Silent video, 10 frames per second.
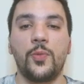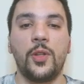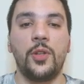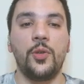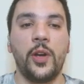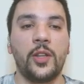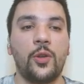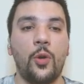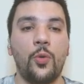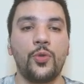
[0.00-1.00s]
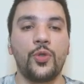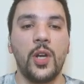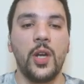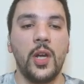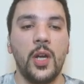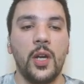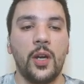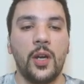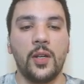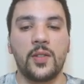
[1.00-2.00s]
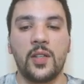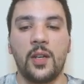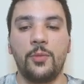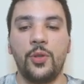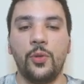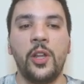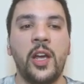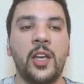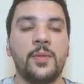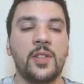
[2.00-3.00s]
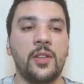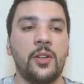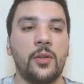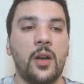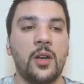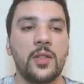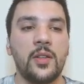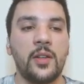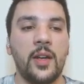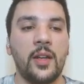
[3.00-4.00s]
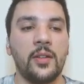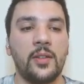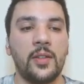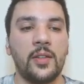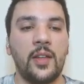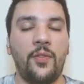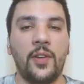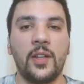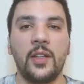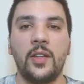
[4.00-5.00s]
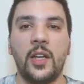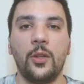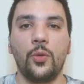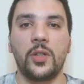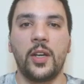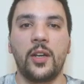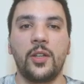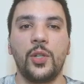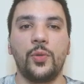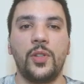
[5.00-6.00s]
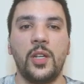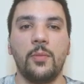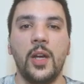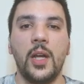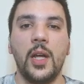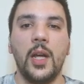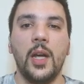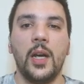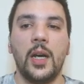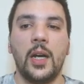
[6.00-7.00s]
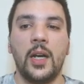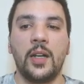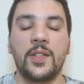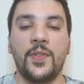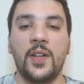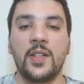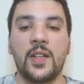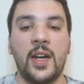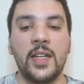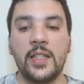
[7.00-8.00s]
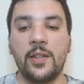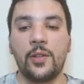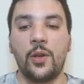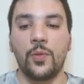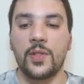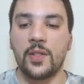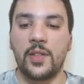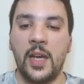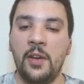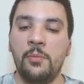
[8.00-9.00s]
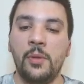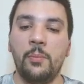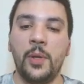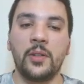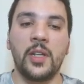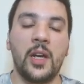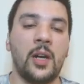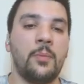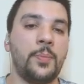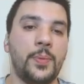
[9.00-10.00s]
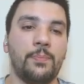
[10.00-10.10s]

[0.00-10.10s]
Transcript: with new head coach, uh, some new names in their roster, and uh, definitely they look like a new team. Uh, as far as Iceland goes, they have been building up